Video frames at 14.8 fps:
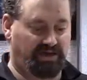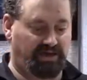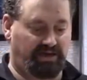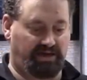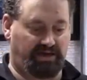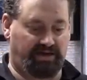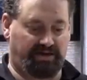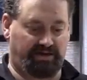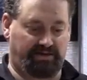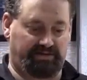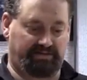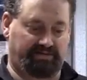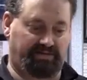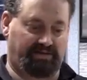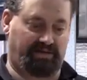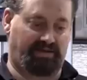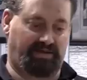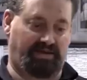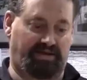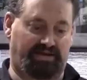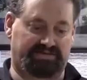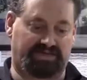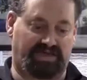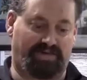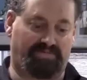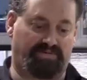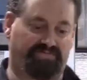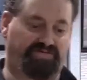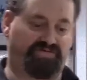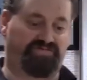and it's a
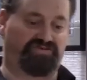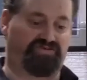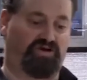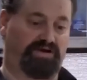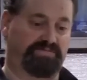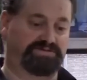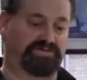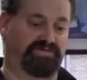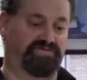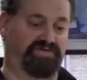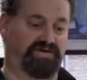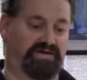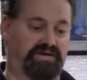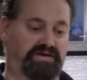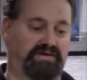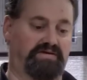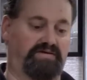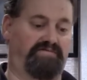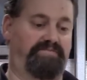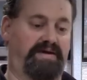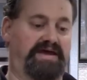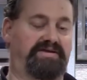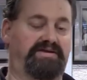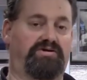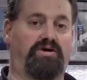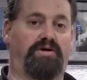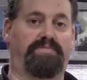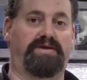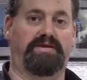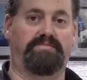couple of different types of pattern
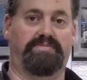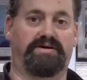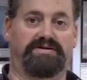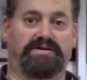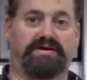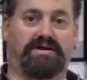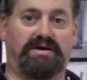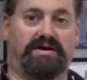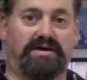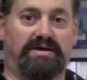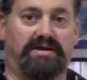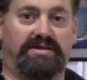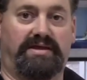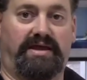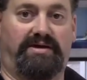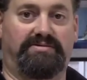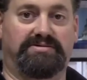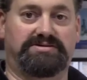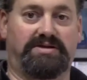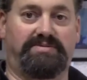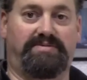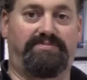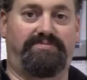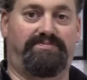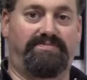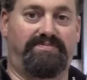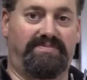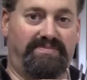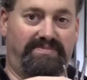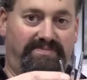copying bit. Now, it's going to be
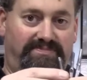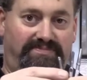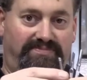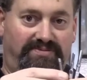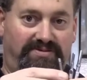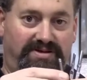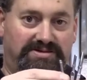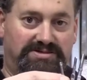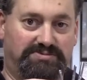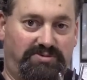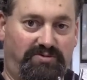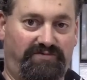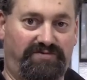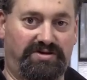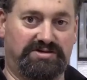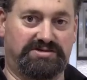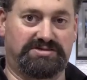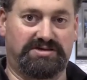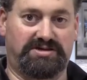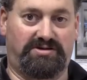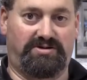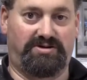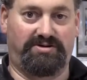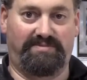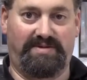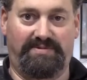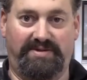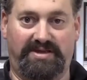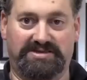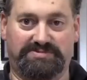pretty small for you to see. I'll hold them
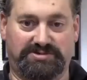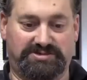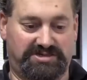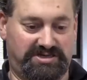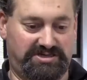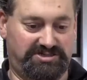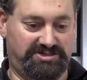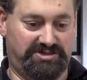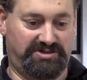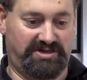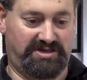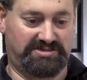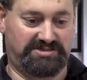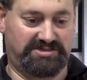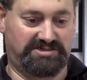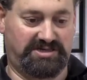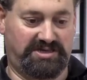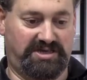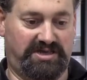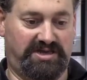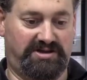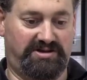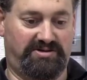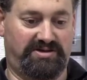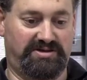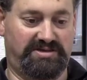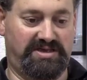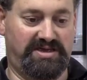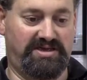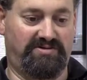up against my t-shirt there so you can get an
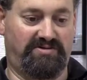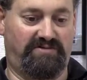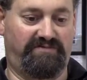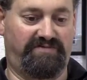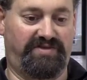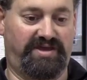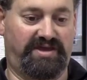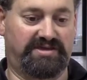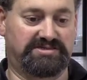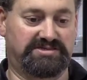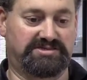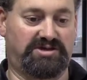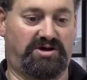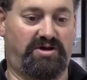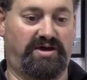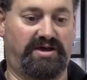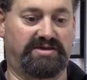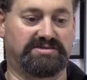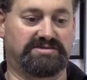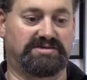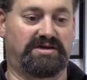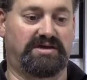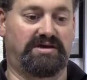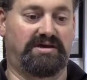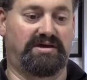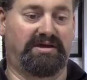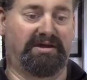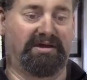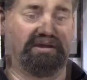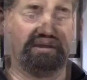idea of their size.
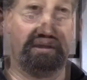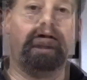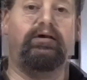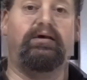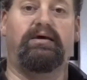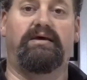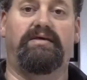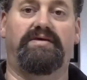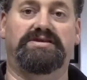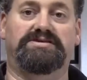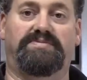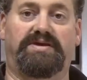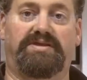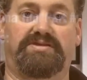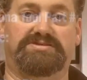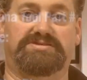These will be the